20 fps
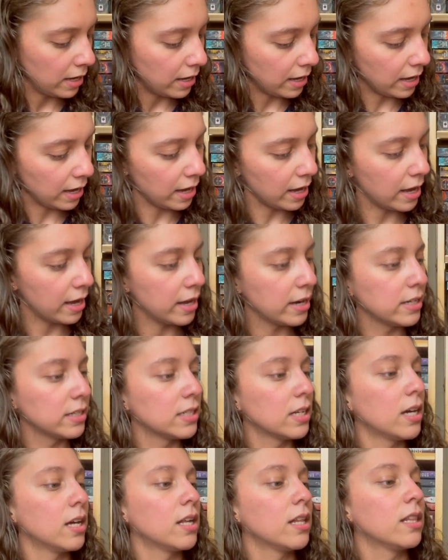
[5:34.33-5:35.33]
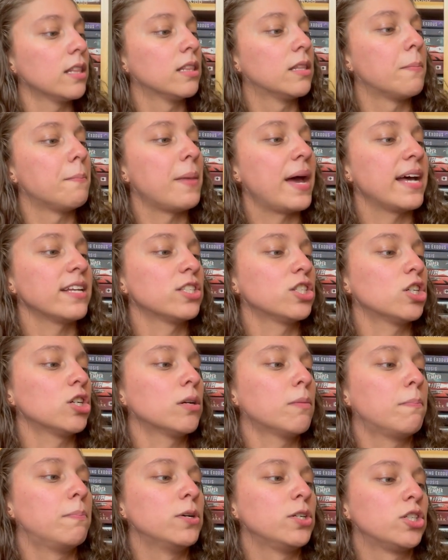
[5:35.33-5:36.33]
And The
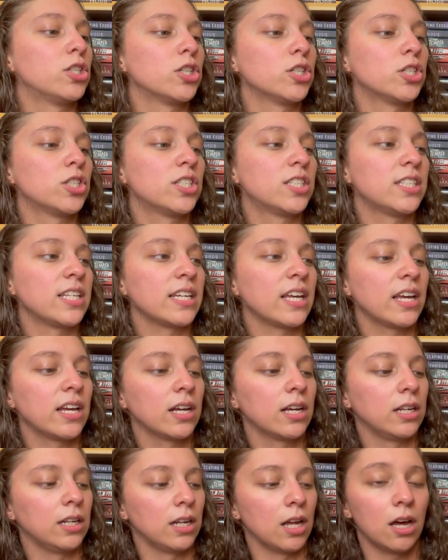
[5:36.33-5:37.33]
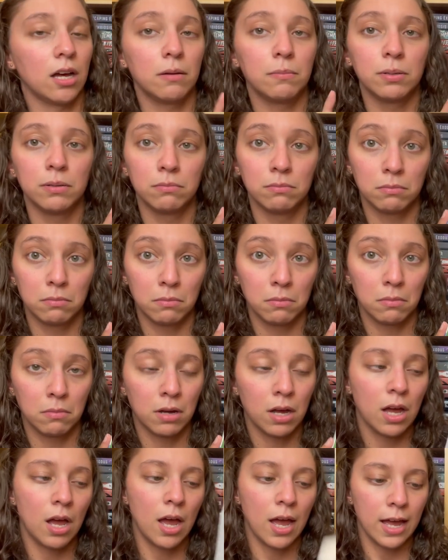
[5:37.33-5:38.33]
Master Butchers Singing Club.
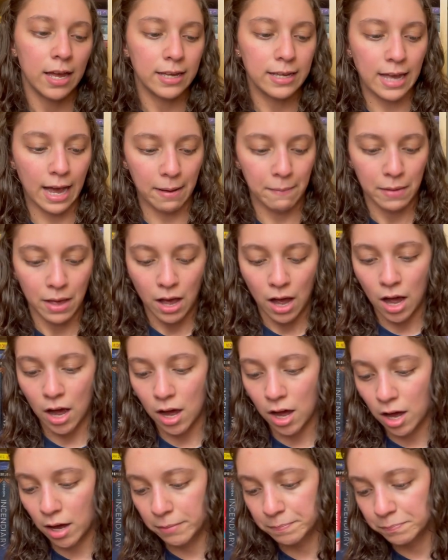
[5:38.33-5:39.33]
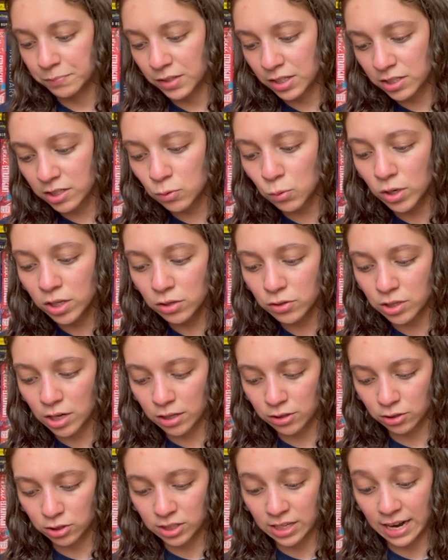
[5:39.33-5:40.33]
Yeah. Um, this is one of those
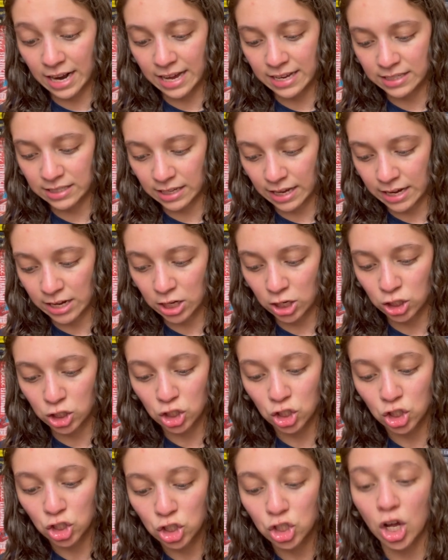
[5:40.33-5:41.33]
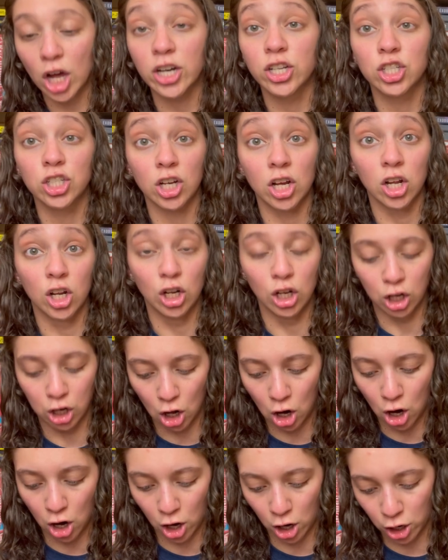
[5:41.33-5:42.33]
authors that has like such a
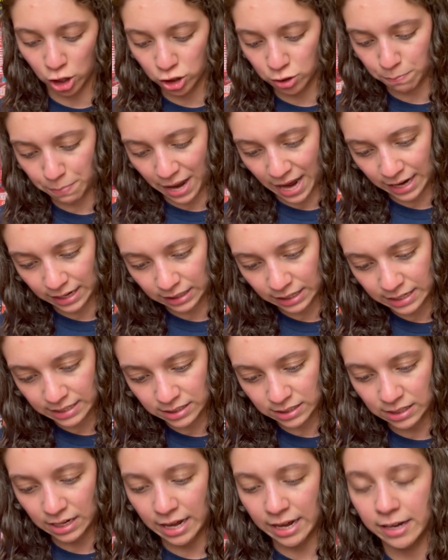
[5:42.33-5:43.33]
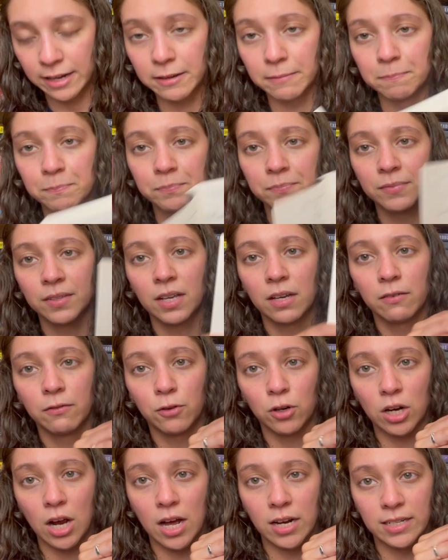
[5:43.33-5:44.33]
large backlist, like
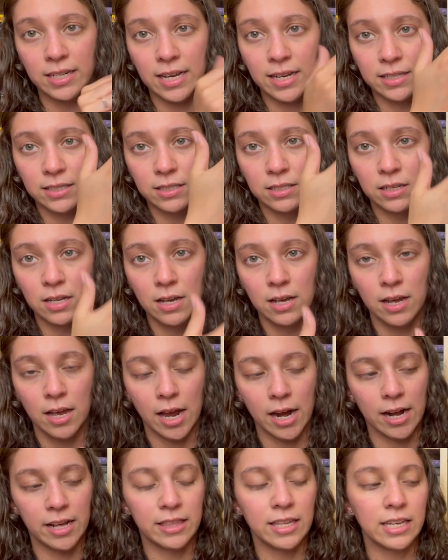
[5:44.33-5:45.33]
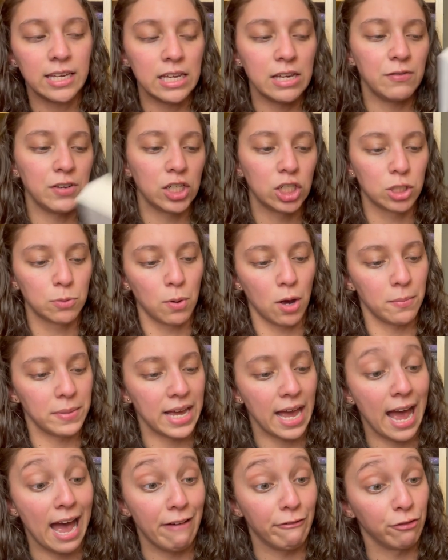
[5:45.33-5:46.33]
for context. And I think Evie just bought me
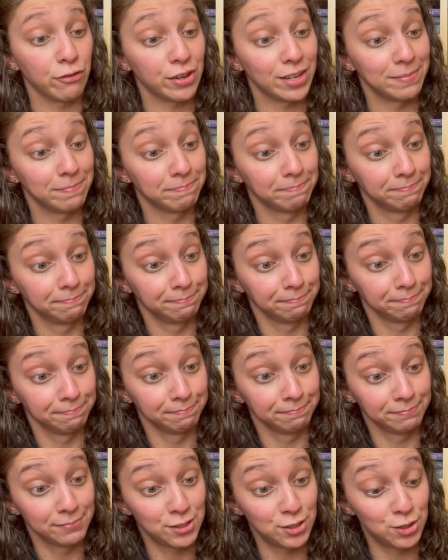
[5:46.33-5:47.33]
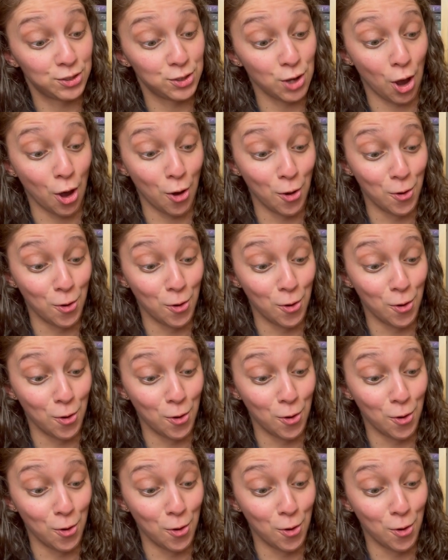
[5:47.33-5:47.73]
half of it. So